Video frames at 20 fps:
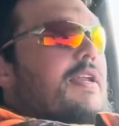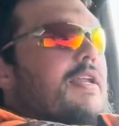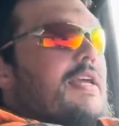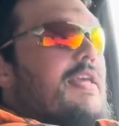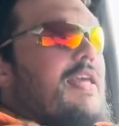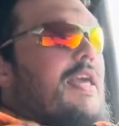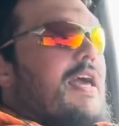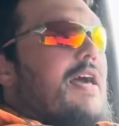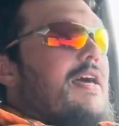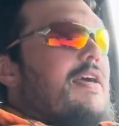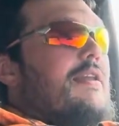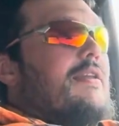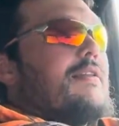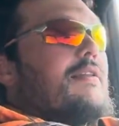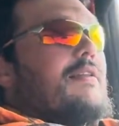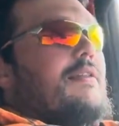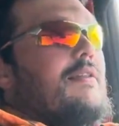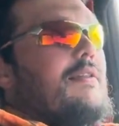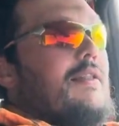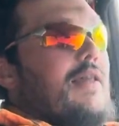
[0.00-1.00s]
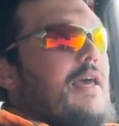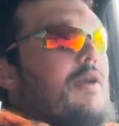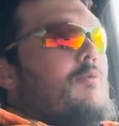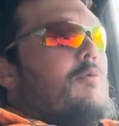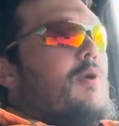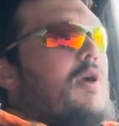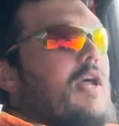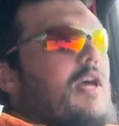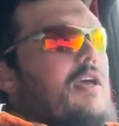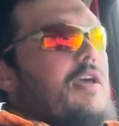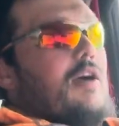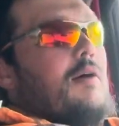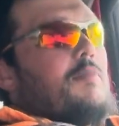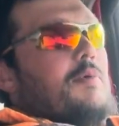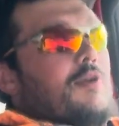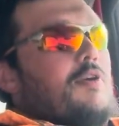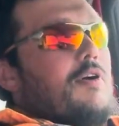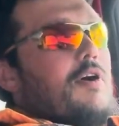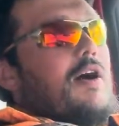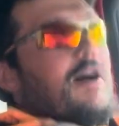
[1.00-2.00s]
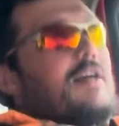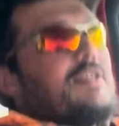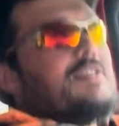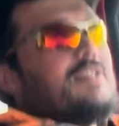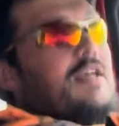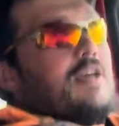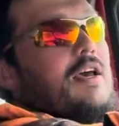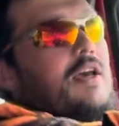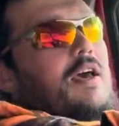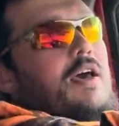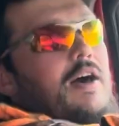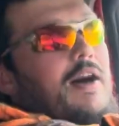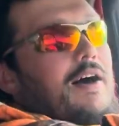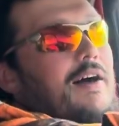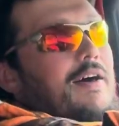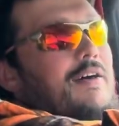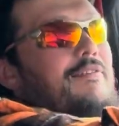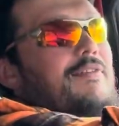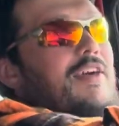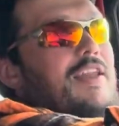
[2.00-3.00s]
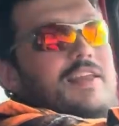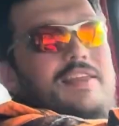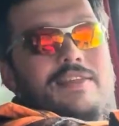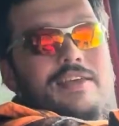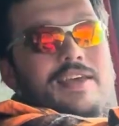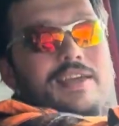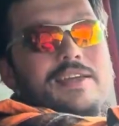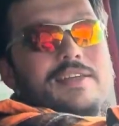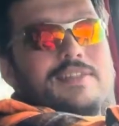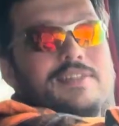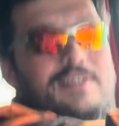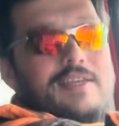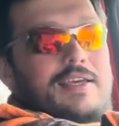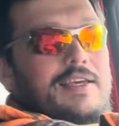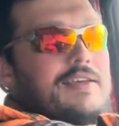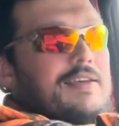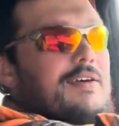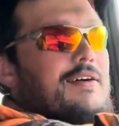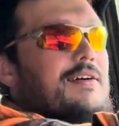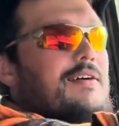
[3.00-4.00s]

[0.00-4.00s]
And again, like what I come across, if anything, it's like